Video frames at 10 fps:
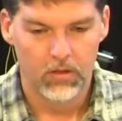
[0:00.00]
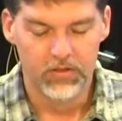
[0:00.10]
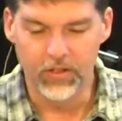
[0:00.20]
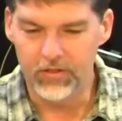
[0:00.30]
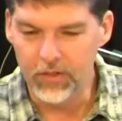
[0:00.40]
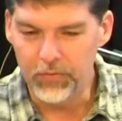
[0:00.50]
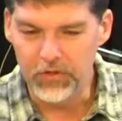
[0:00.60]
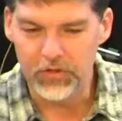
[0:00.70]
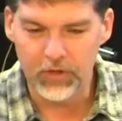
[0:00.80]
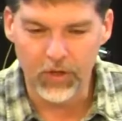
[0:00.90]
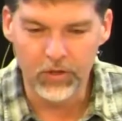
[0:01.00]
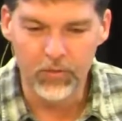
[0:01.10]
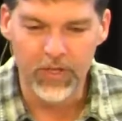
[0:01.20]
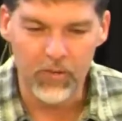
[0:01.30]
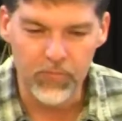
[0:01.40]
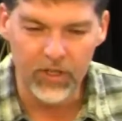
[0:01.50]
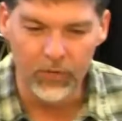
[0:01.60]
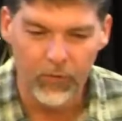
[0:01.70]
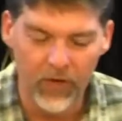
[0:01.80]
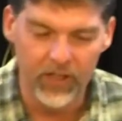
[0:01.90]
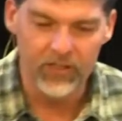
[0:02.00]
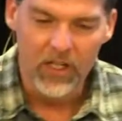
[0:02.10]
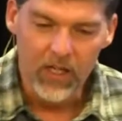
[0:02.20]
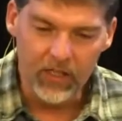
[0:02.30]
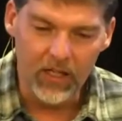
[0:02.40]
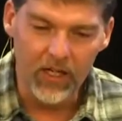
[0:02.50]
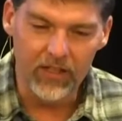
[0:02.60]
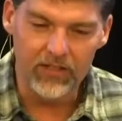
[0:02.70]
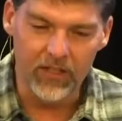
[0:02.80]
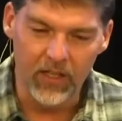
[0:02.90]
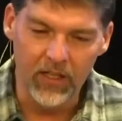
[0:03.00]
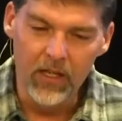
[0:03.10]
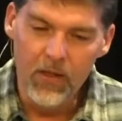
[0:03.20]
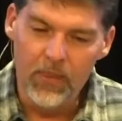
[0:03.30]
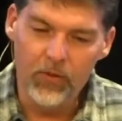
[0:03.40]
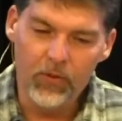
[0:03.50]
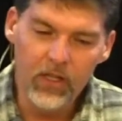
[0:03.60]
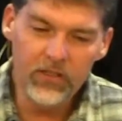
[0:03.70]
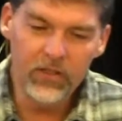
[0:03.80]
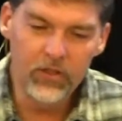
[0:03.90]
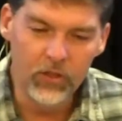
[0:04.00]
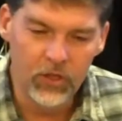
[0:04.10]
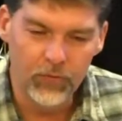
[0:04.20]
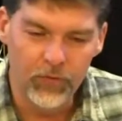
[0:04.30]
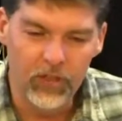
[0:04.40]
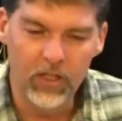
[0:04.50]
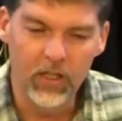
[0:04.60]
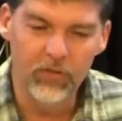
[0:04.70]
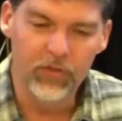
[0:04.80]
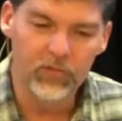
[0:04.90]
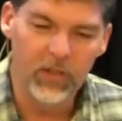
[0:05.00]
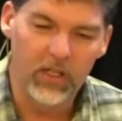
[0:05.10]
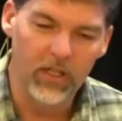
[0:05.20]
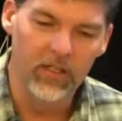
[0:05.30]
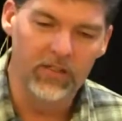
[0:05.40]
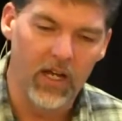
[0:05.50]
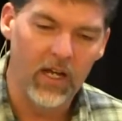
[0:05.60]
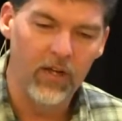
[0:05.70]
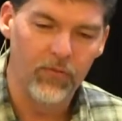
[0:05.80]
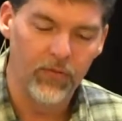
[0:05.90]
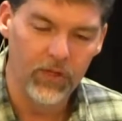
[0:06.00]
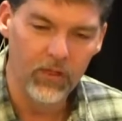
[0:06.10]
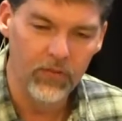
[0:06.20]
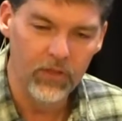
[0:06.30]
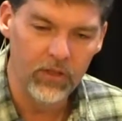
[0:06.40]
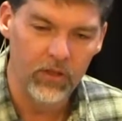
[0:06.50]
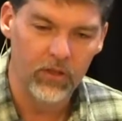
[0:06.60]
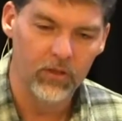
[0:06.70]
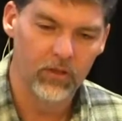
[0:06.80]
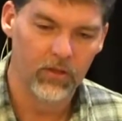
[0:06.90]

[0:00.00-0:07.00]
So, so if you're struggling with that big offense, God is saying, The reason you can forgive is because I have forgiven you.